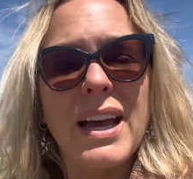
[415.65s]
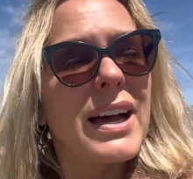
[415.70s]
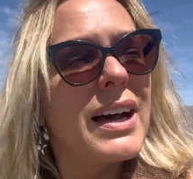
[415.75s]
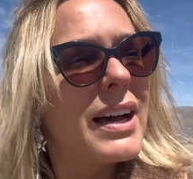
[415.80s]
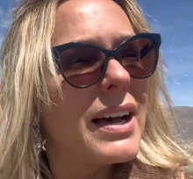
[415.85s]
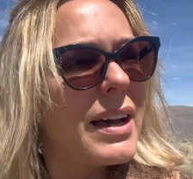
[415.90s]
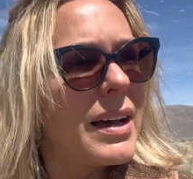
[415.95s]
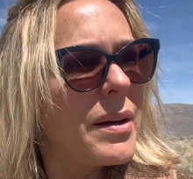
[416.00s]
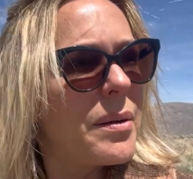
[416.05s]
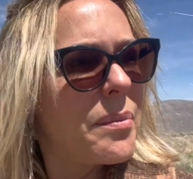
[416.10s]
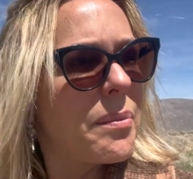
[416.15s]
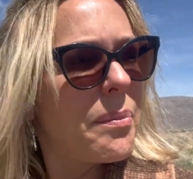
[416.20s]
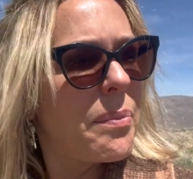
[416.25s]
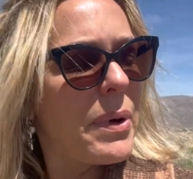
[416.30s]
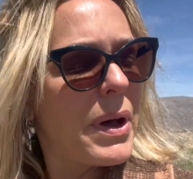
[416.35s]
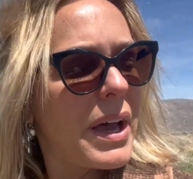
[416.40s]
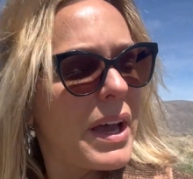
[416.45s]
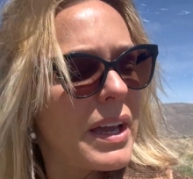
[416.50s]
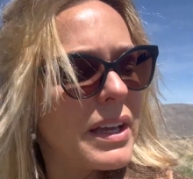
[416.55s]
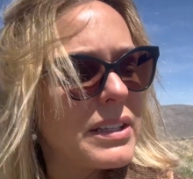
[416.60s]

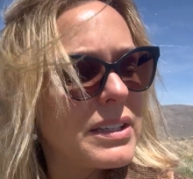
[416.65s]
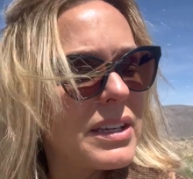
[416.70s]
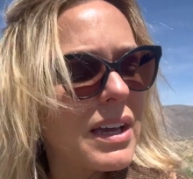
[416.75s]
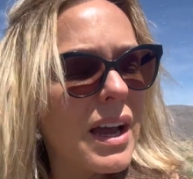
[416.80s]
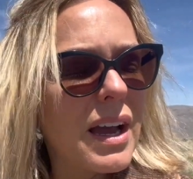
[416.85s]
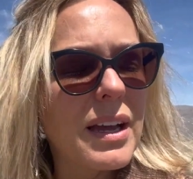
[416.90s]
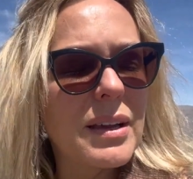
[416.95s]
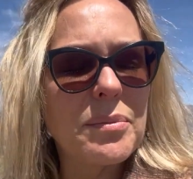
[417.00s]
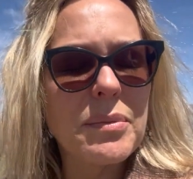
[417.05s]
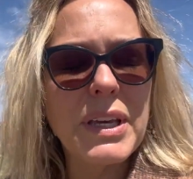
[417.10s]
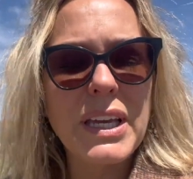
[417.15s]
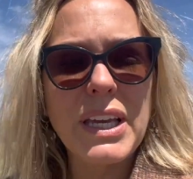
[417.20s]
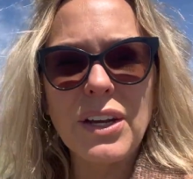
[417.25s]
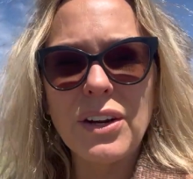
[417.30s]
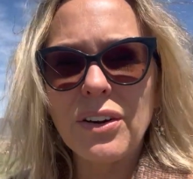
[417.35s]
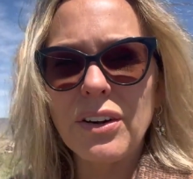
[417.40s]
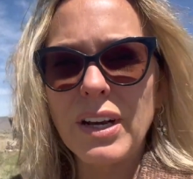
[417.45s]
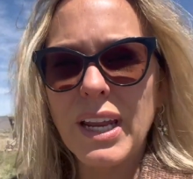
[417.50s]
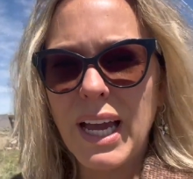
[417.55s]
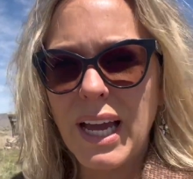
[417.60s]
But I'm
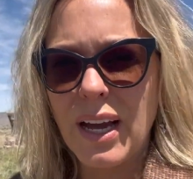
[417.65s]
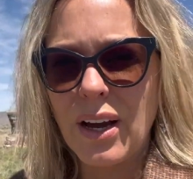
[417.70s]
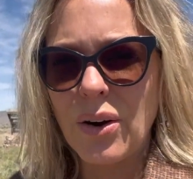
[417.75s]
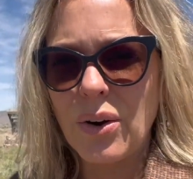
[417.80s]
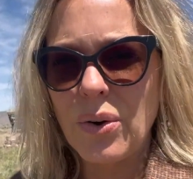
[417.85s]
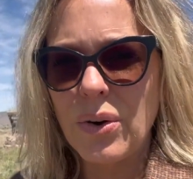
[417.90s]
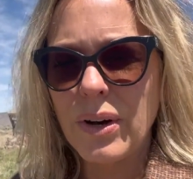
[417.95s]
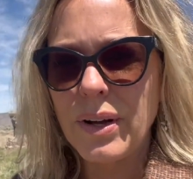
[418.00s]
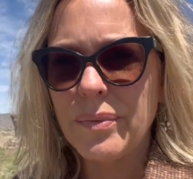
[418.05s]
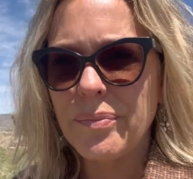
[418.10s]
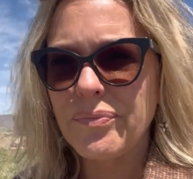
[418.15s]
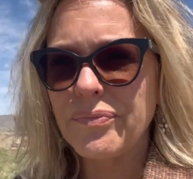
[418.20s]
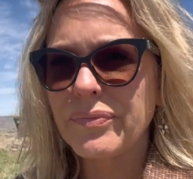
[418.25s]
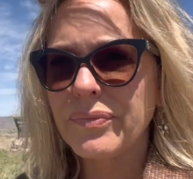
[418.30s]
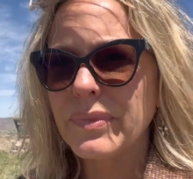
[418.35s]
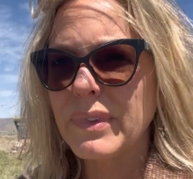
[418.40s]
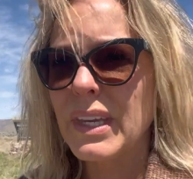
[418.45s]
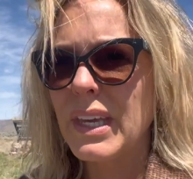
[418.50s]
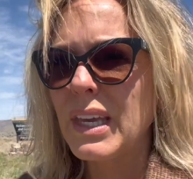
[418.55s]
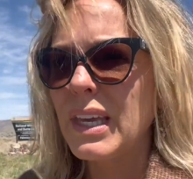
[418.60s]
here now,
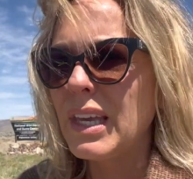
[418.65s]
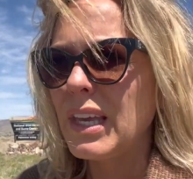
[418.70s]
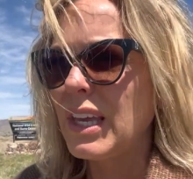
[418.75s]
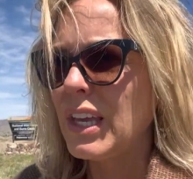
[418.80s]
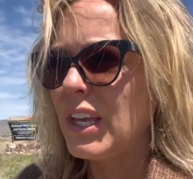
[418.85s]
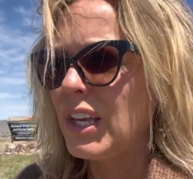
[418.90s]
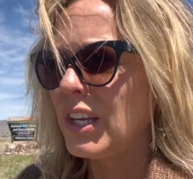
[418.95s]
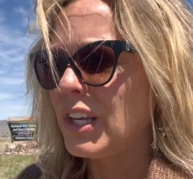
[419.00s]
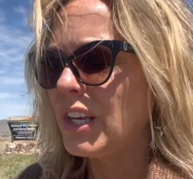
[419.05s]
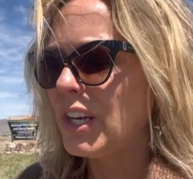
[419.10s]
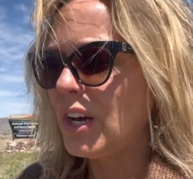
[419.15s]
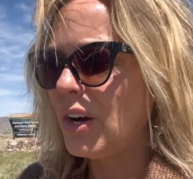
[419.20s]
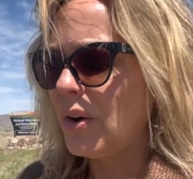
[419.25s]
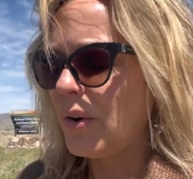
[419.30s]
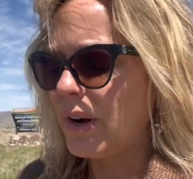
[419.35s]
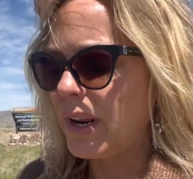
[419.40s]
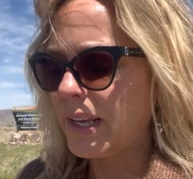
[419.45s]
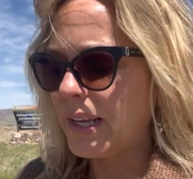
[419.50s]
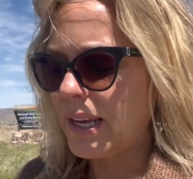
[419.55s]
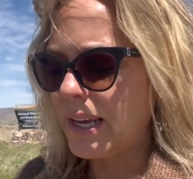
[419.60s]
and
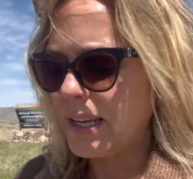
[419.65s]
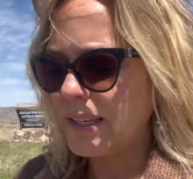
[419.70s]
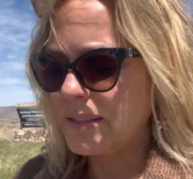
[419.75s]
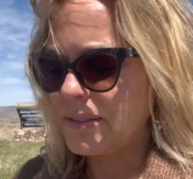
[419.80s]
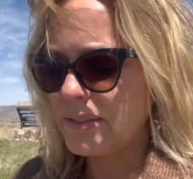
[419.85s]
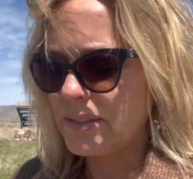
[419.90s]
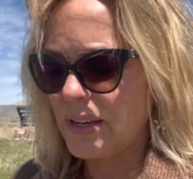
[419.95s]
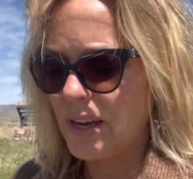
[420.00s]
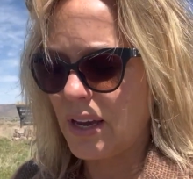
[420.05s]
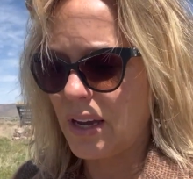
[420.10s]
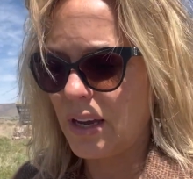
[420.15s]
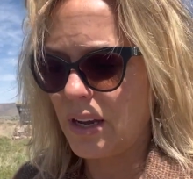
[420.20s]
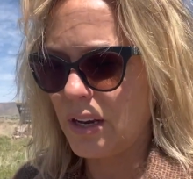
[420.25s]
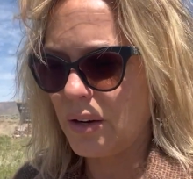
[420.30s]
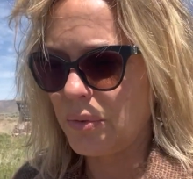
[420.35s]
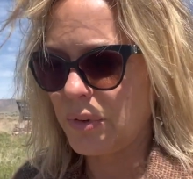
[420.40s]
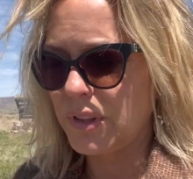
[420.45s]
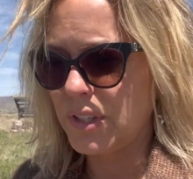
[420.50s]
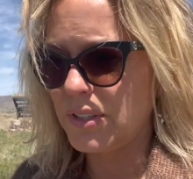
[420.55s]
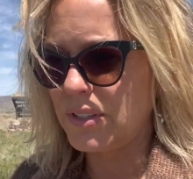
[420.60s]
I guess
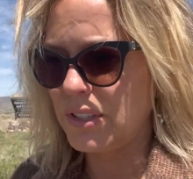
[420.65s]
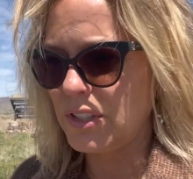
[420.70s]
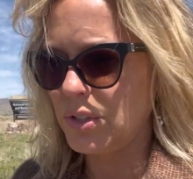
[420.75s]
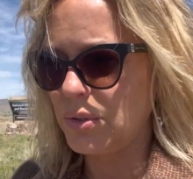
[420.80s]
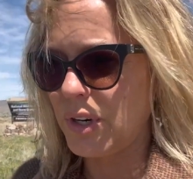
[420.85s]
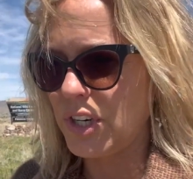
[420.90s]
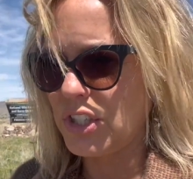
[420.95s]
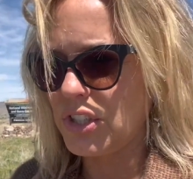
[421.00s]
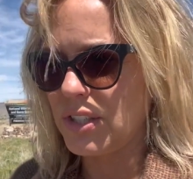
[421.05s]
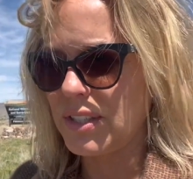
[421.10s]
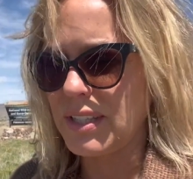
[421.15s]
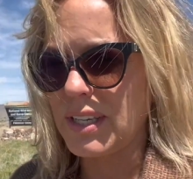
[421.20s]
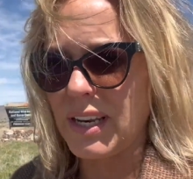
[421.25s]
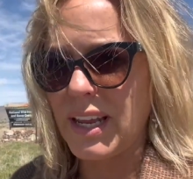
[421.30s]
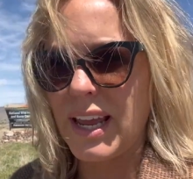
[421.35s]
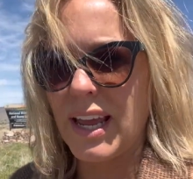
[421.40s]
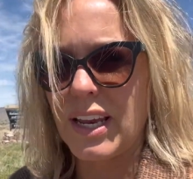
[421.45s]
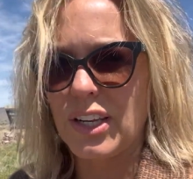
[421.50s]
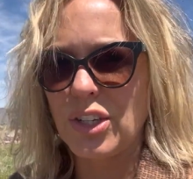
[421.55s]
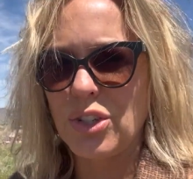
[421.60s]
with the situations at
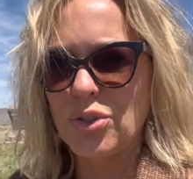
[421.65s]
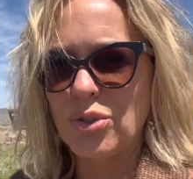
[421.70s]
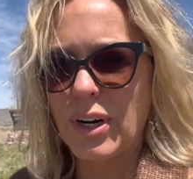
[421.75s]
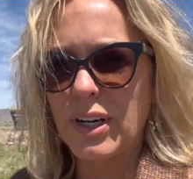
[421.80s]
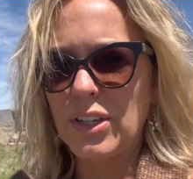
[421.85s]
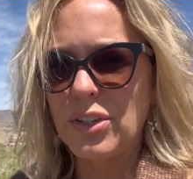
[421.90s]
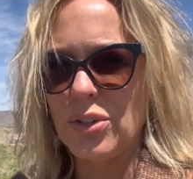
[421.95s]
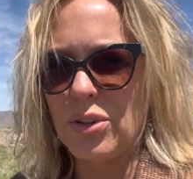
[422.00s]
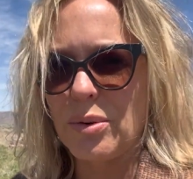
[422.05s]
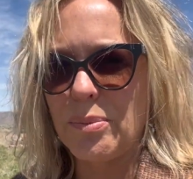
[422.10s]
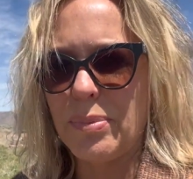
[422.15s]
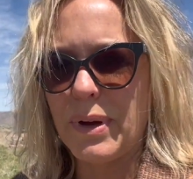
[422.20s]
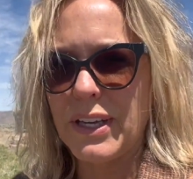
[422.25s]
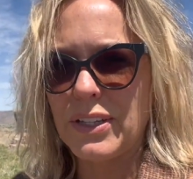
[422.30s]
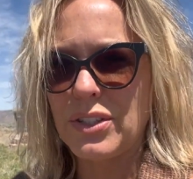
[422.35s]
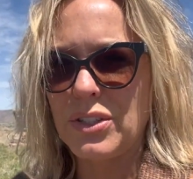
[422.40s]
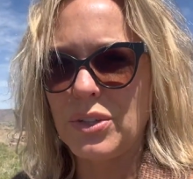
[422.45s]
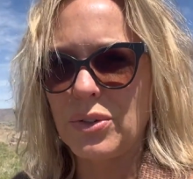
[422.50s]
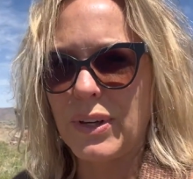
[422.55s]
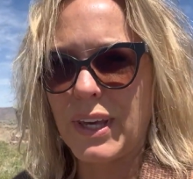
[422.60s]
hand, you try to do the
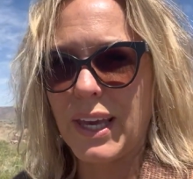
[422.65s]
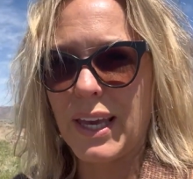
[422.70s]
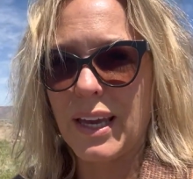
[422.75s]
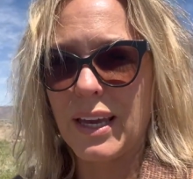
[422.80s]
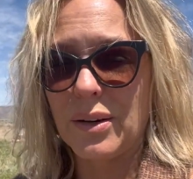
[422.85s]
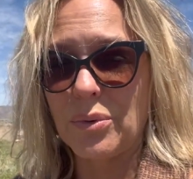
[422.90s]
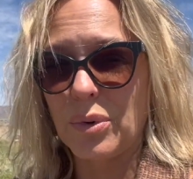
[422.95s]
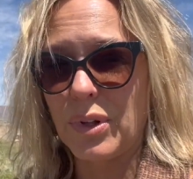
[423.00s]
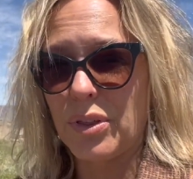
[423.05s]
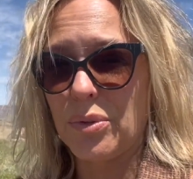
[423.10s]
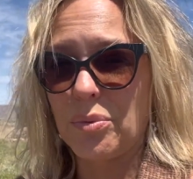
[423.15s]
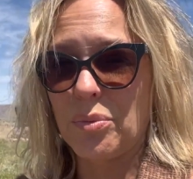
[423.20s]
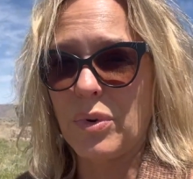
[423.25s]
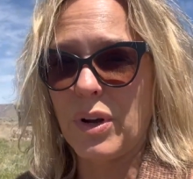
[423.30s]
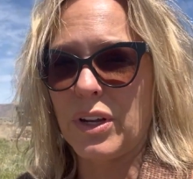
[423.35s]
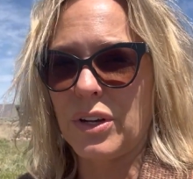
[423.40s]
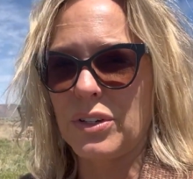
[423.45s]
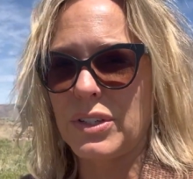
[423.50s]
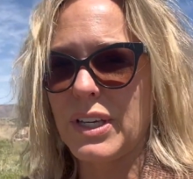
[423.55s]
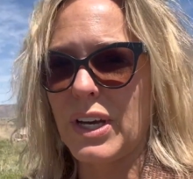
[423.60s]
best you can with what
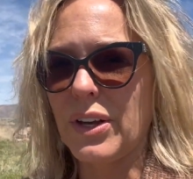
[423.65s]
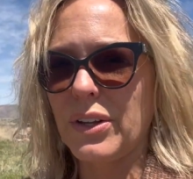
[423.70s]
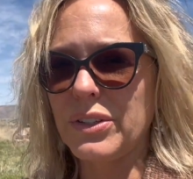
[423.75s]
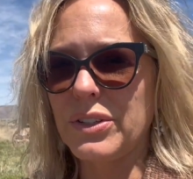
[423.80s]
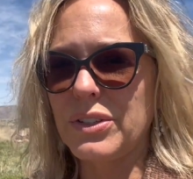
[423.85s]
you're dealt.